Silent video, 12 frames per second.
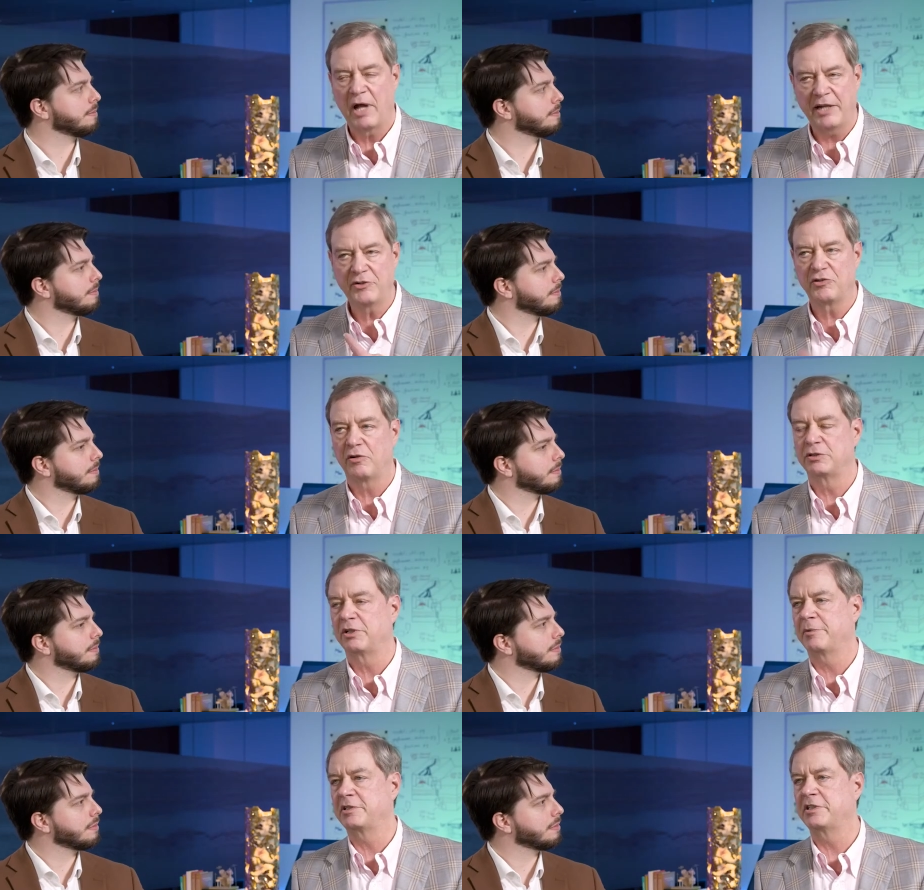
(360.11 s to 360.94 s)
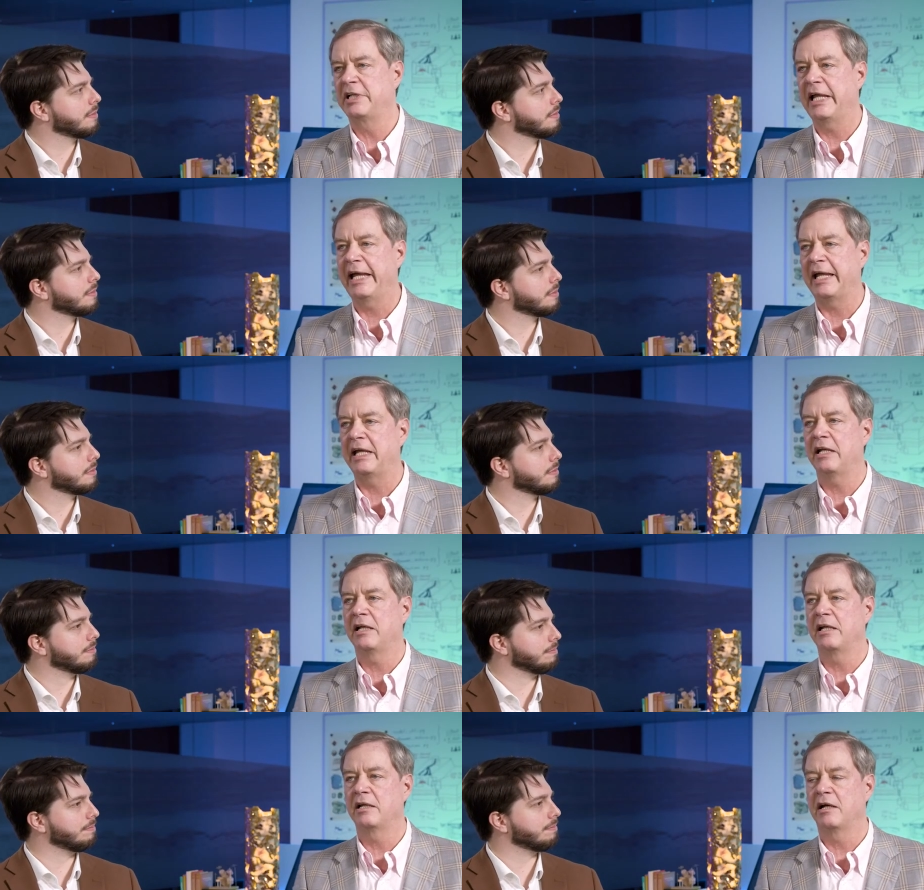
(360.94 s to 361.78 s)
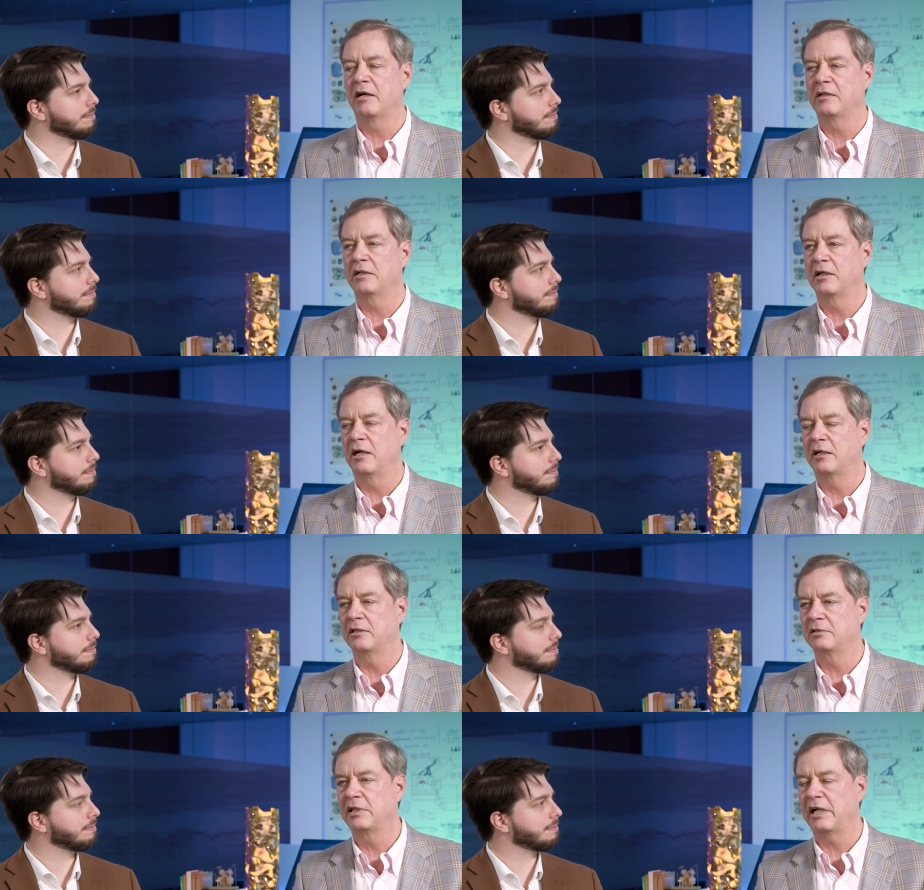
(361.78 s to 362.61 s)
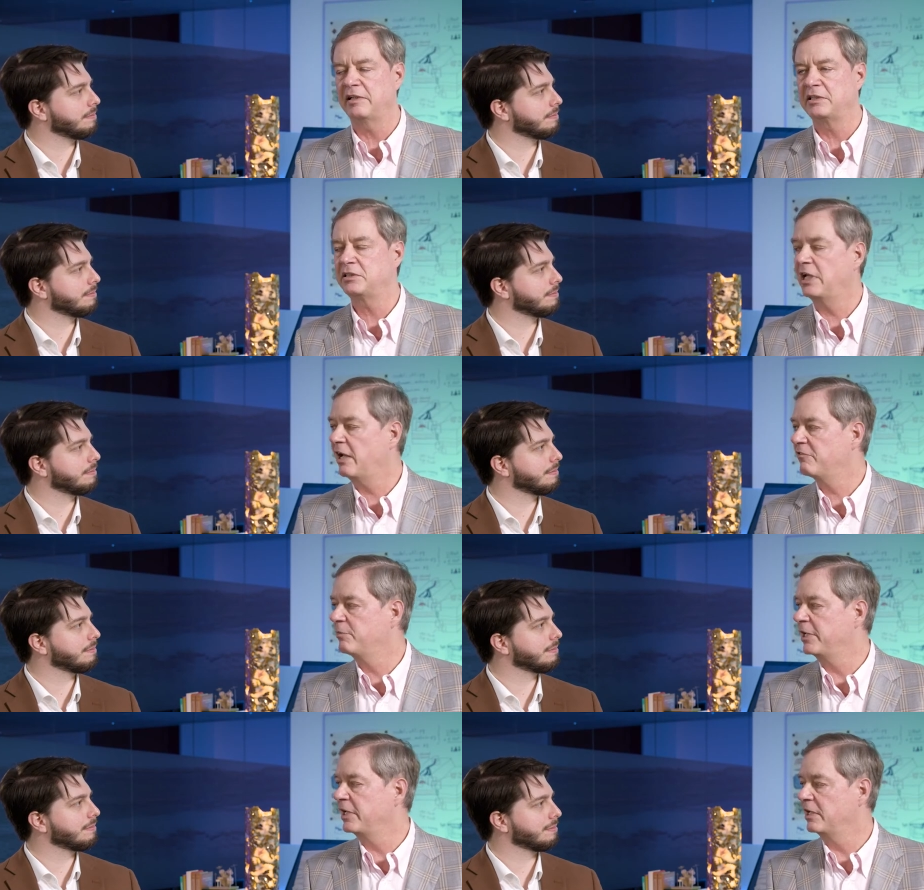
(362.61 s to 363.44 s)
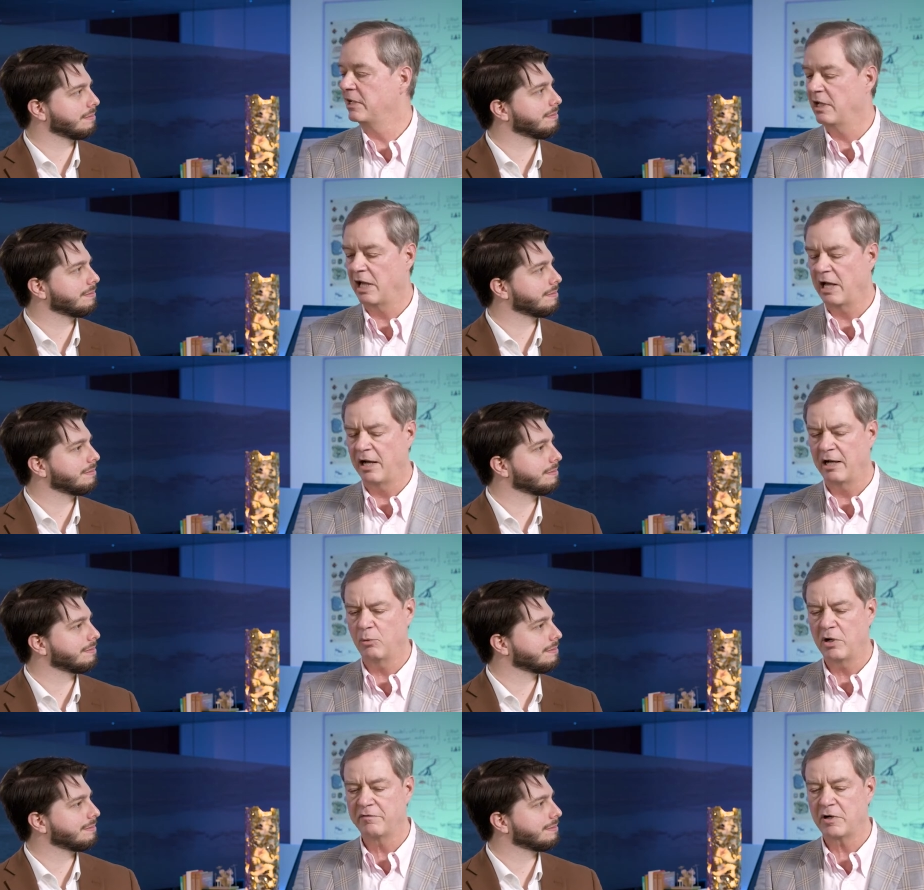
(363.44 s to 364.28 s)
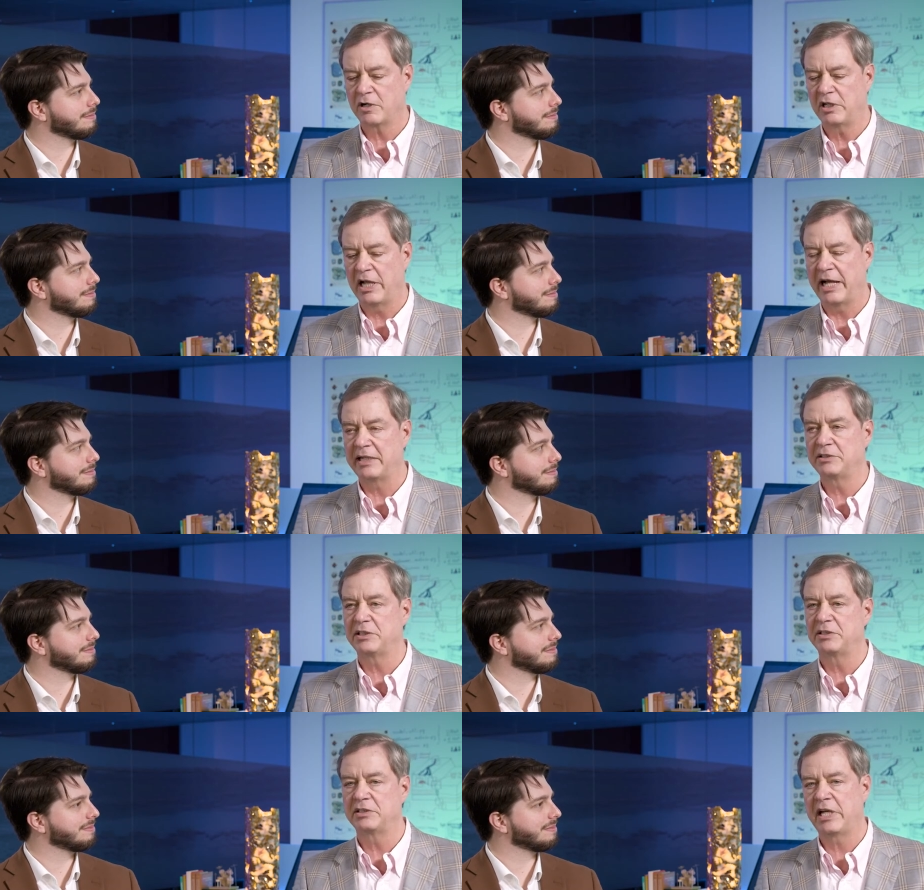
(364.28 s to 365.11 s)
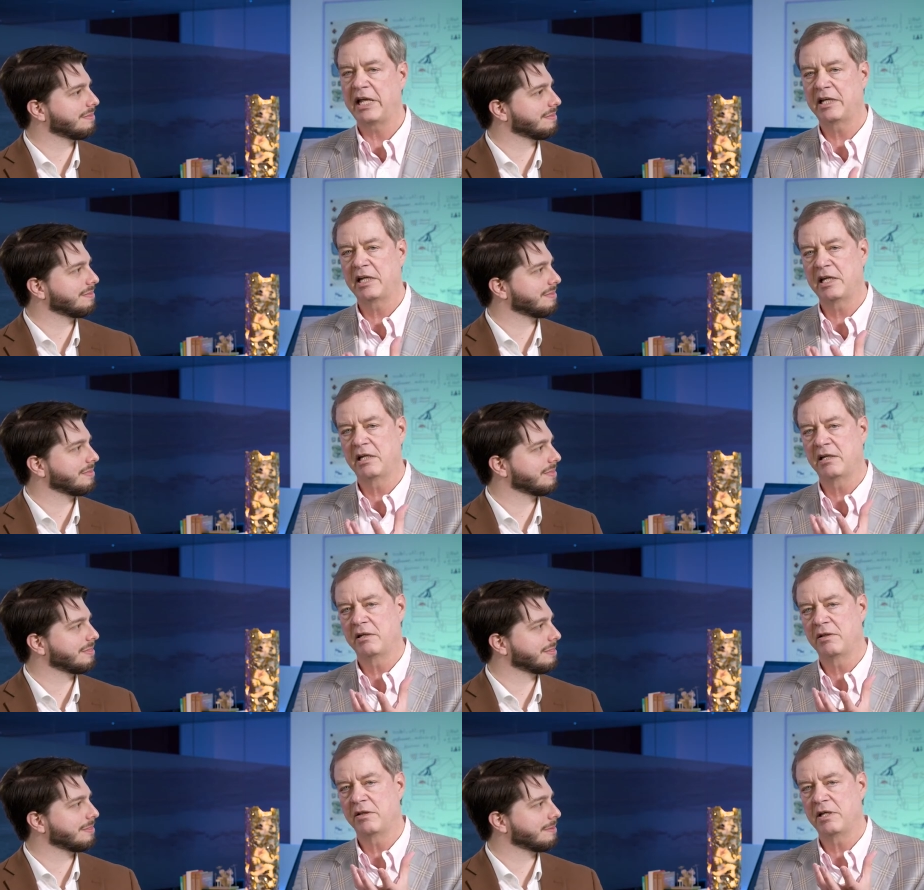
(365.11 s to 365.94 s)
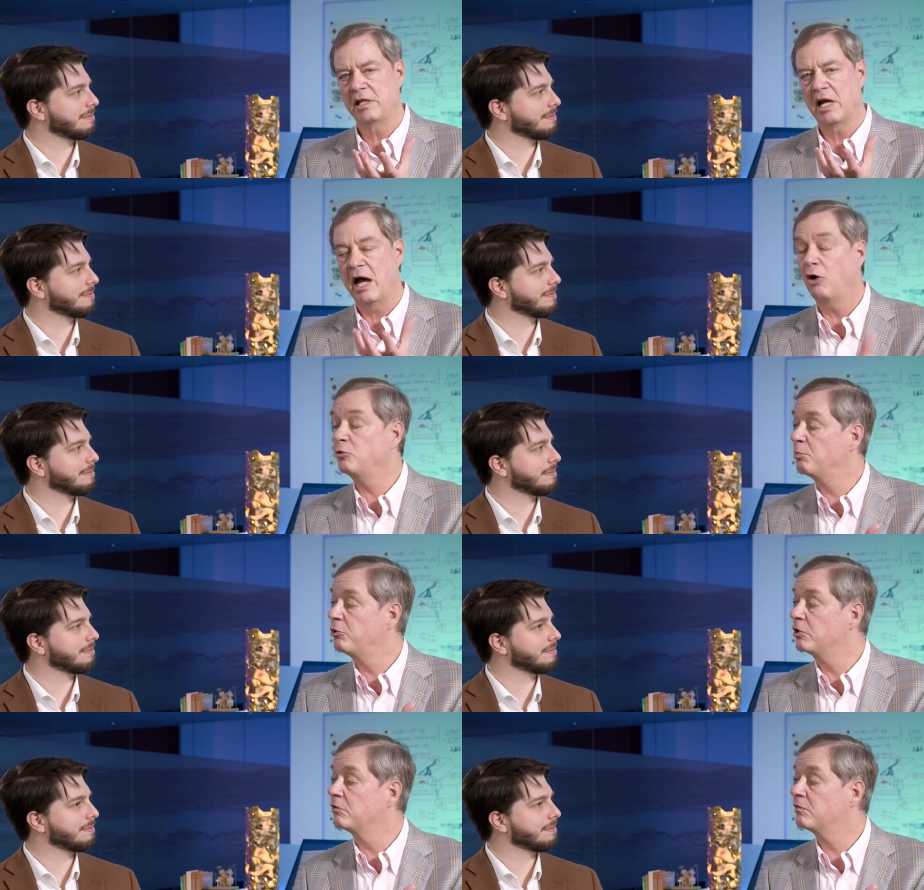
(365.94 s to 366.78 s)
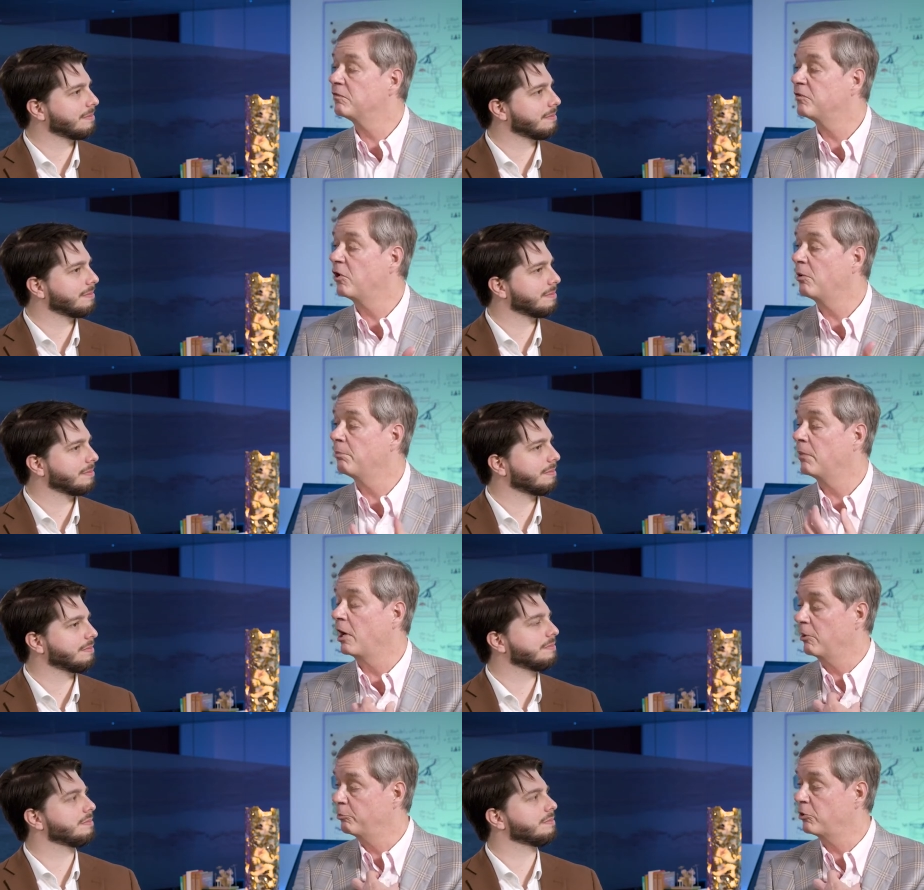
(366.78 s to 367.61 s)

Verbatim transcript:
Speaker 1: I just learned something today in our daily staff meeting. One of our clients is taking the output from our